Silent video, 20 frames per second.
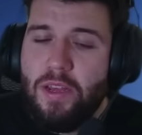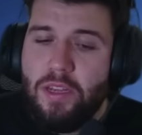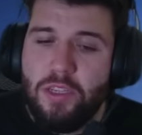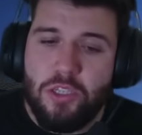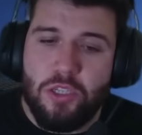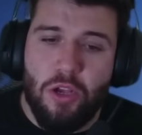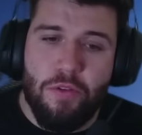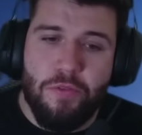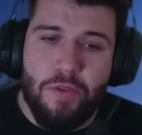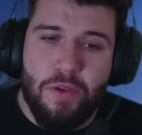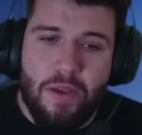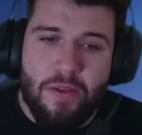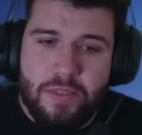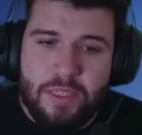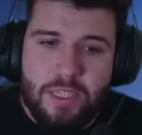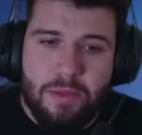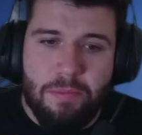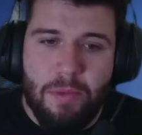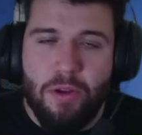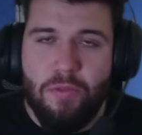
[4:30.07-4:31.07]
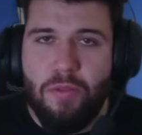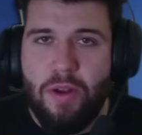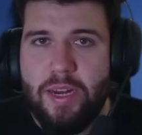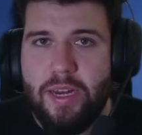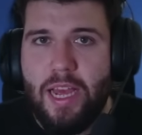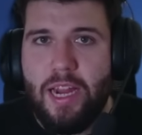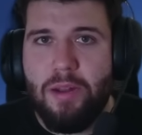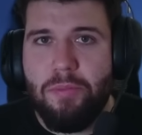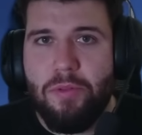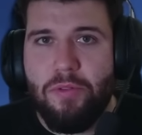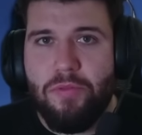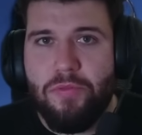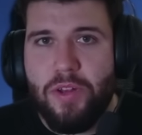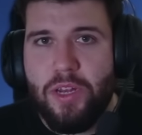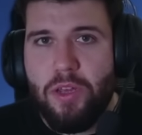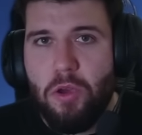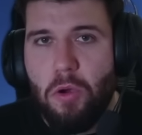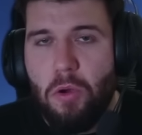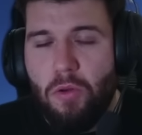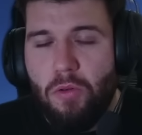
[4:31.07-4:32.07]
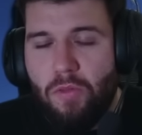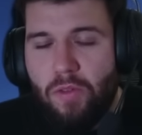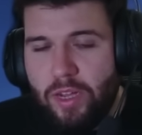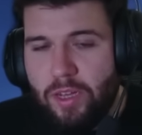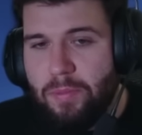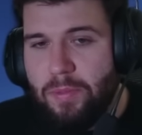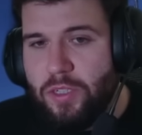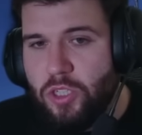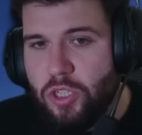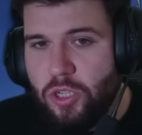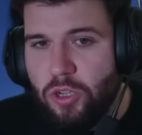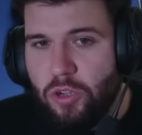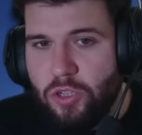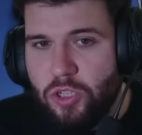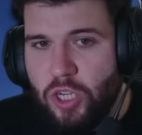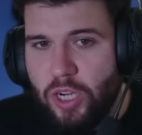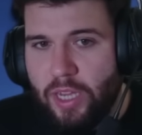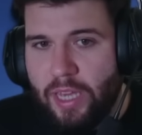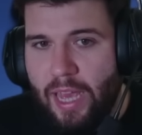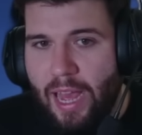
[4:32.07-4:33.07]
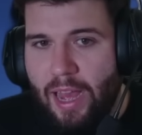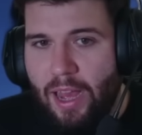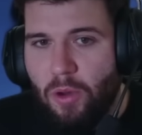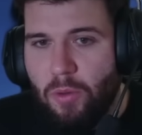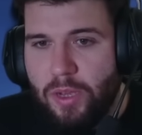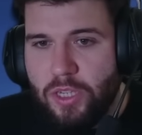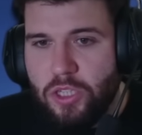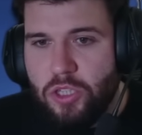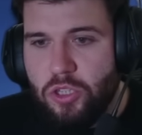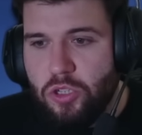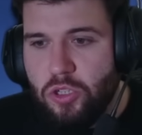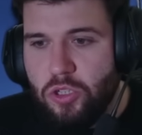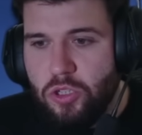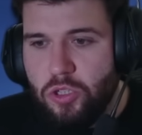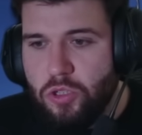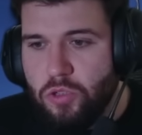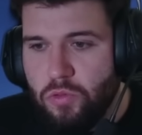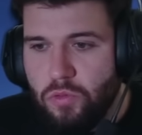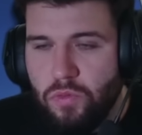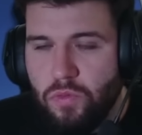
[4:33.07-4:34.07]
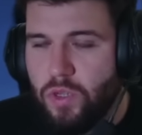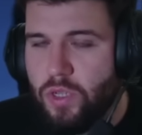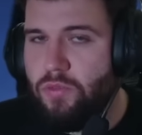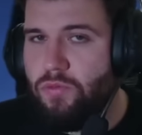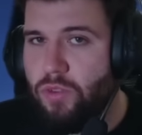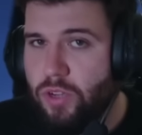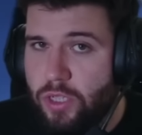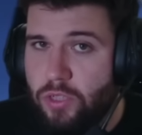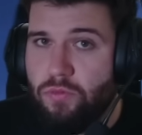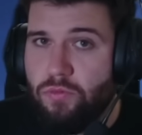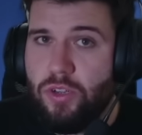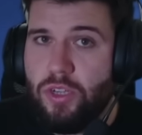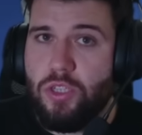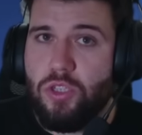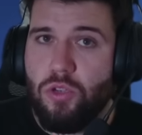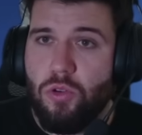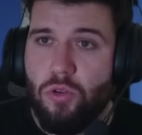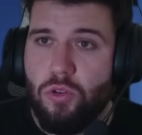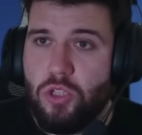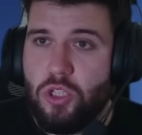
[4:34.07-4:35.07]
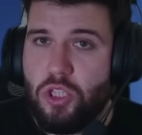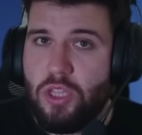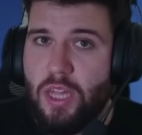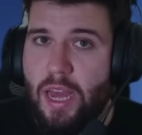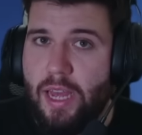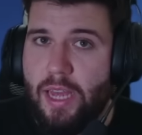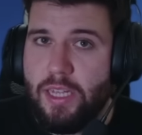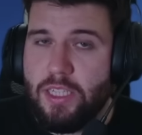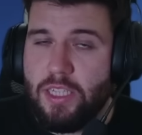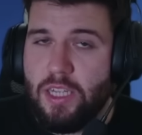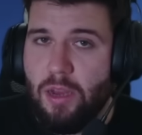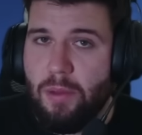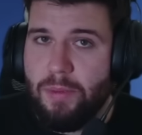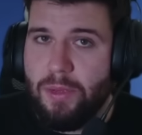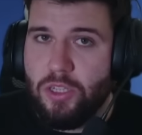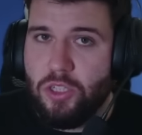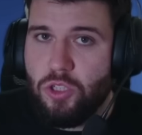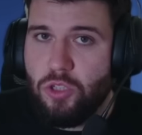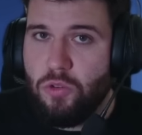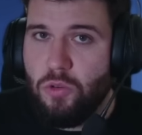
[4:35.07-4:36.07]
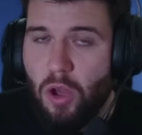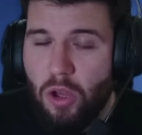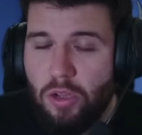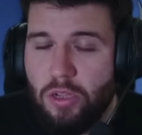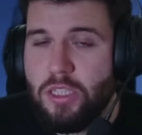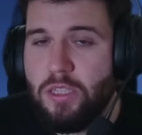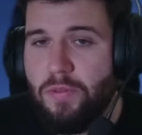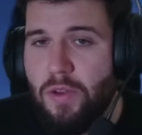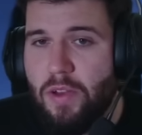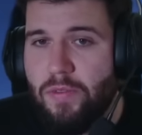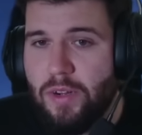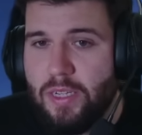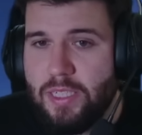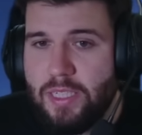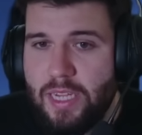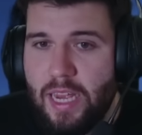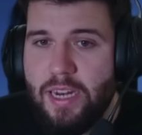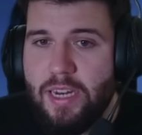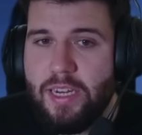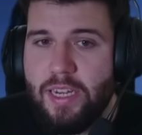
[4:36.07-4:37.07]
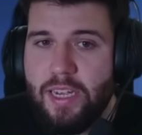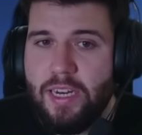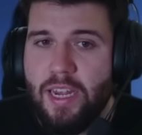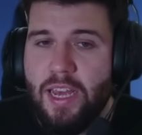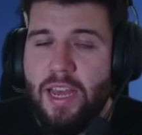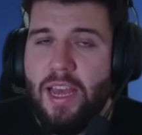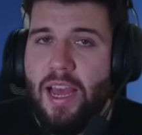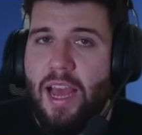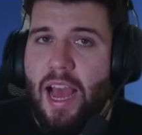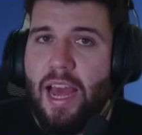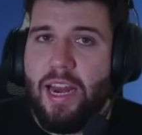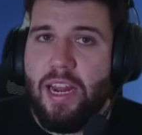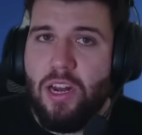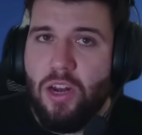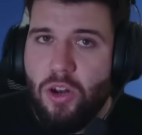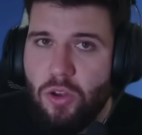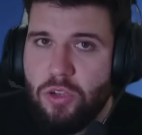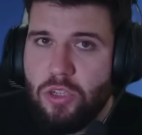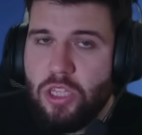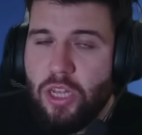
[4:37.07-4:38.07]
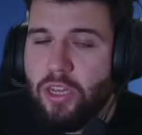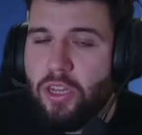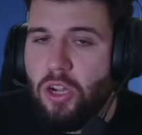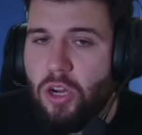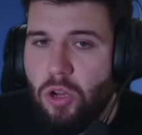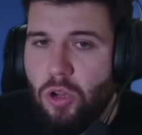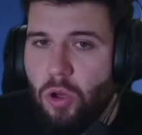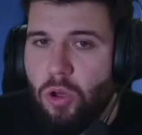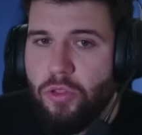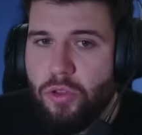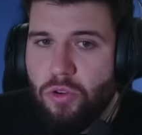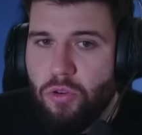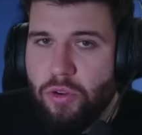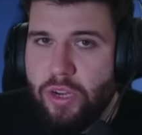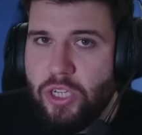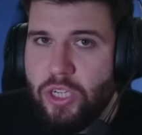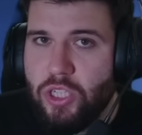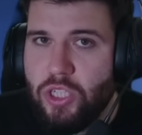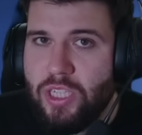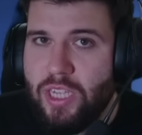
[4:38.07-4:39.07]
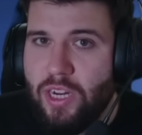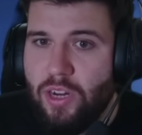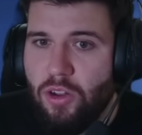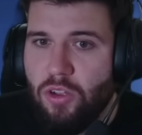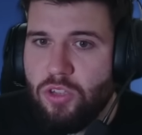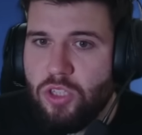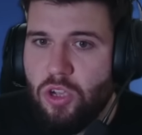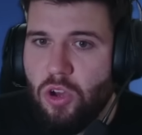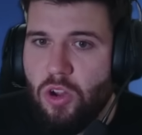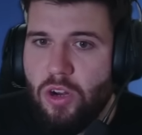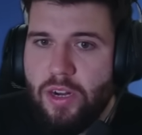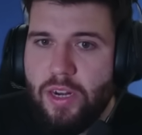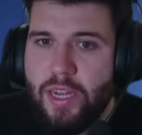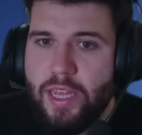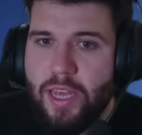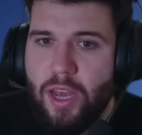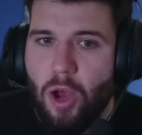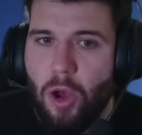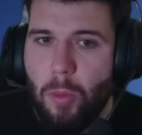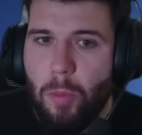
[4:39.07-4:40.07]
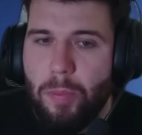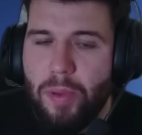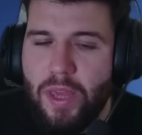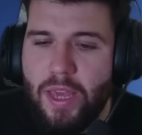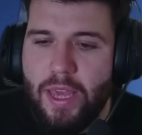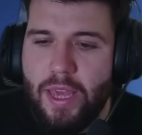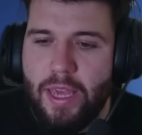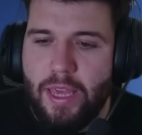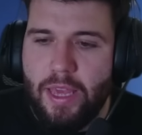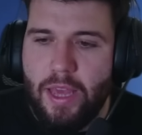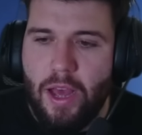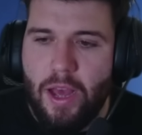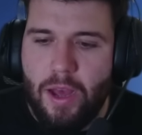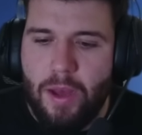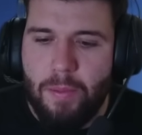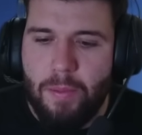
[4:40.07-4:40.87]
So if you haven't seen my red element video, I recommend you go check it out. It's the new resource that is coming to ARK Survival Ascended, and it looks like a lot of the creatures in Lost Colony are being